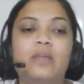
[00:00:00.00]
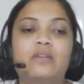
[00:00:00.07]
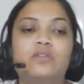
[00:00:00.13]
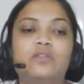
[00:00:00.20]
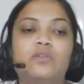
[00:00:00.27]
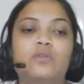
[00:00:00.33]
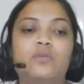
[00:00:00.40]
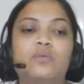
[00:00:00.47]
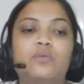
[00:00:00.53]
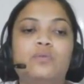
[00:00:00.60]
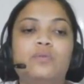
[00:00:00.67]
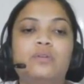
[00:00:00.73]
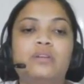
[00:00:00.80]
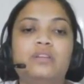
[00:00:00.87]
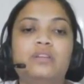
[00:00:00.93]
So
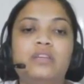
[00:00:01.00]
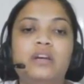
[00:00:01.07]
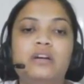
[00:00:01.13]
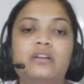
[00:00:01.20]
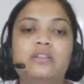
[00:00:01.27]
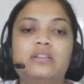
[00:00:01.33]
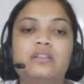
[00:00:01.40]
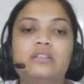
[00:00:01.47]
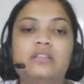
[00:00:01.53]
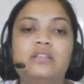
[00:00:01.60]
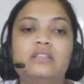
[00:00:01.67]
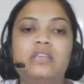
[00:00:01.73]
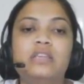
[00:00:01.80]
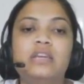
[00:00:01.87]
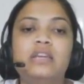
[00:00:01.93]
here this
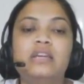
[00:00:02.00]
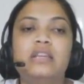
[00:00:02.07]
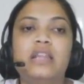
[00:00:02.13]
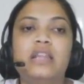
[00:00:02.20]
is the